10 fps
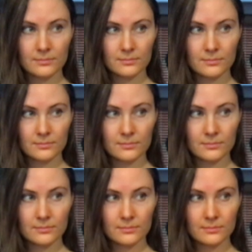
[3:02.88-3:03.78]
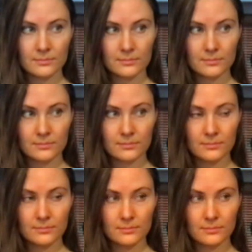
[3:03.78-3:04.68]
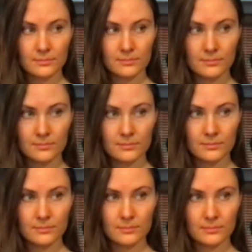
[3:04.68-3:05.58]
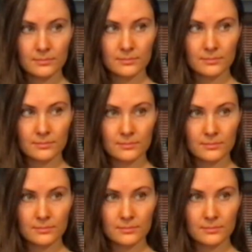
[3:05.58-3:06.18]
(not speaking)